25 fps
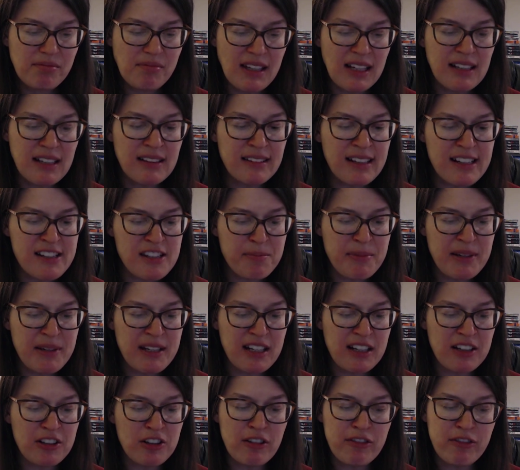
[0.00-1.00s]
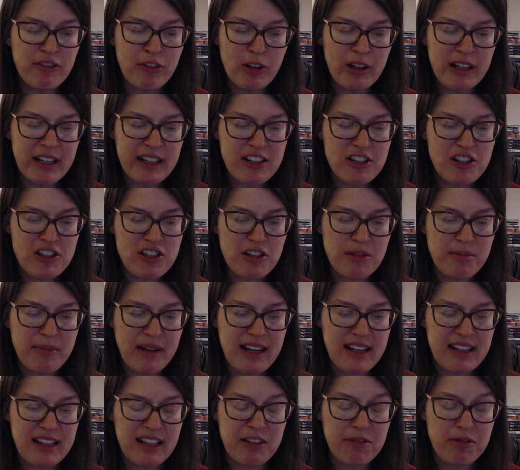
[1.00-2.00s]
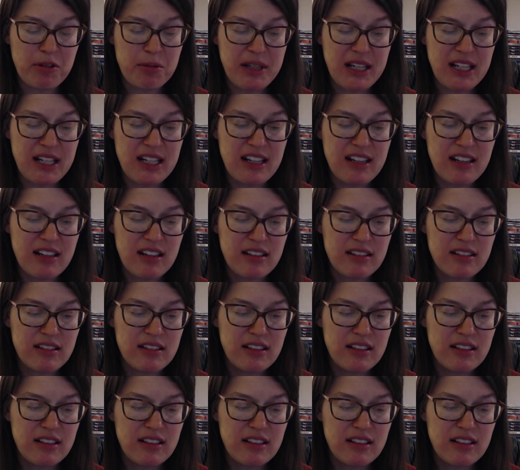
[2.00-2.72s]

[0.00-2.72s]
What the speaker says: Let's begin your voyage, the mannequin repeated.